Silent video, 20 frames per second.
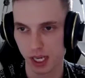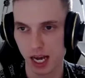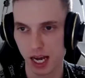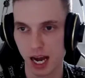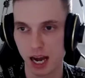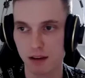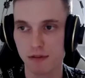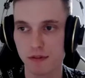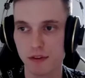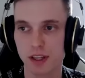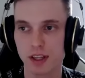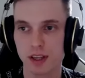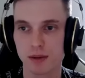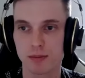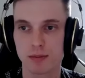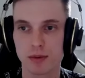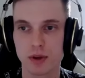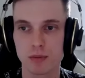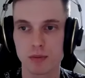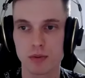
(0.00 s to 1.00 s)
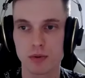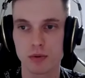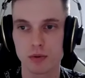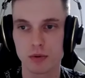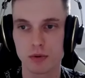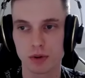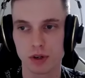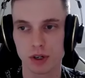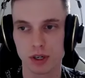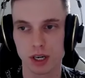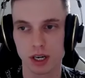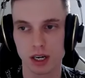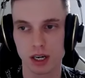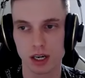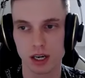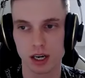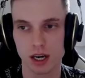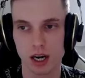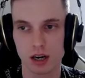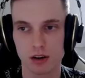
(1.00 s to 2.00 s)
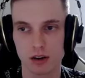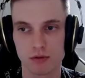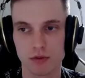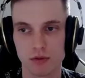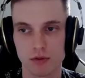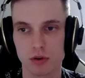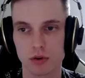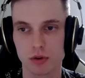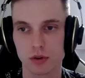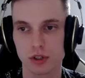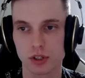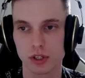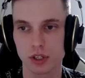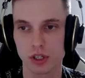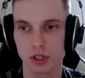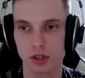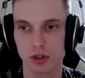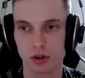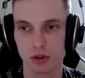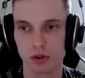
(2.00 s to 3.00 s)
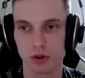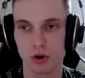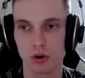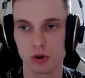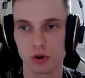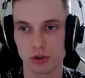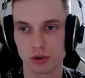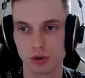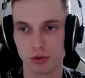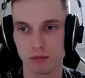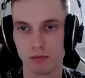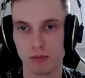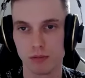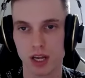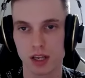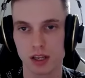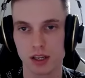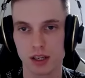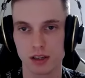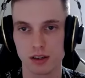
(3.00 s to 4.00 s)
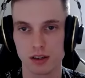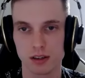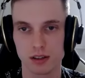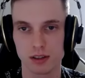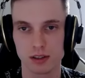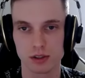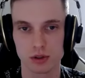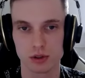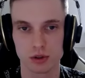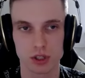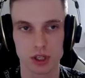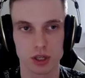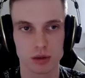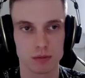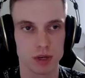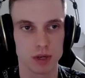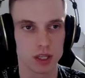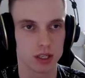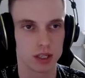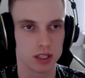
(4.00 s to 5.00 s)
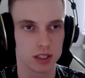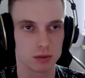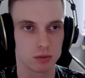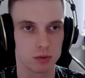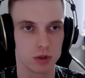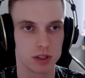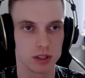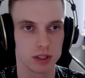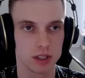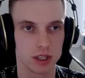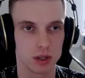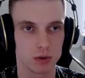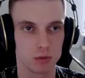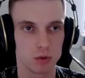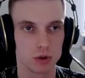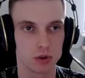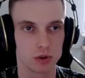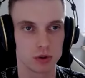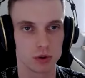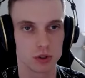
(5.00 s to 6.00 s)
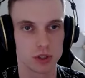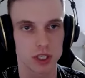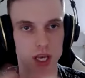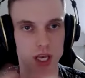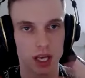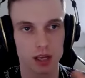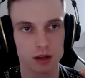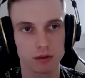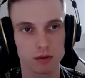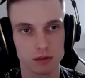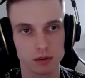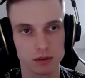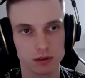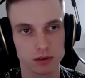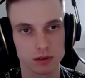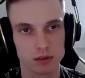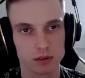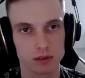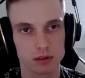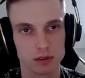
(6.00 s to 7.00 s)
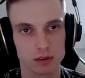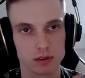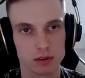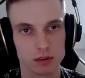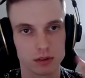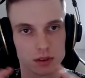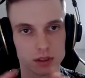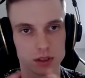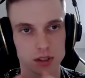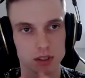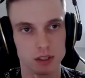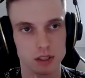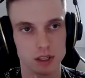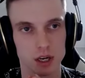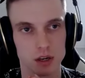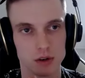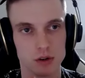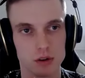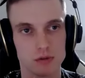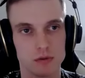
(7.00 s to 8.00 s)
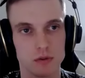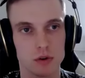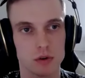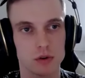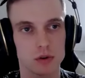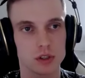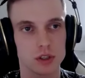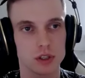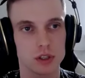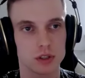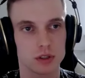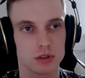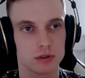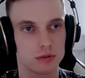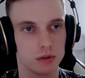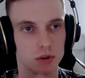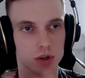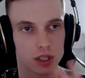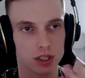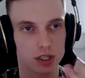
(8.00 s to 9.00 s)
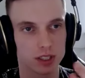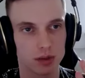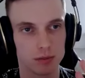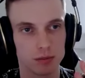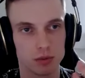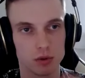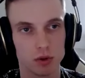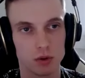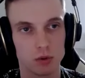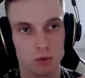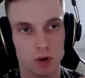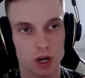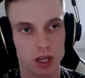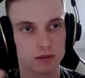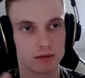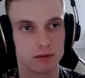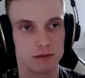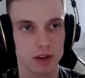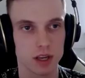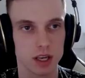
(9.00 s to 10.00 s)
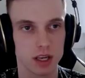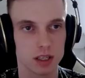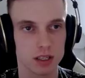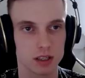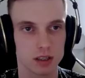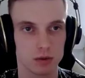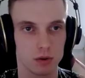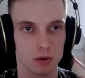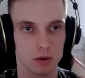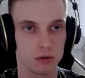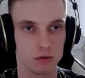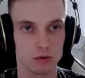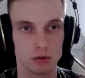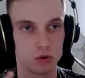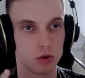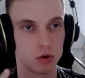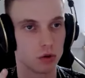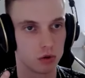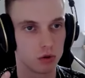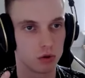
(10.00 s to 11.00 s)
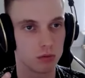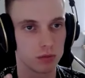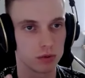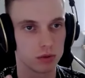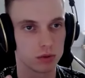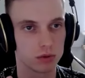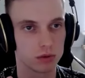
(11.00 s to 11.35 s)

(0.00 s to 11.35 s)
I think that people are focusing on also many social medias when they want to scale. They are not focusing, for example, on one thing, on YouTube.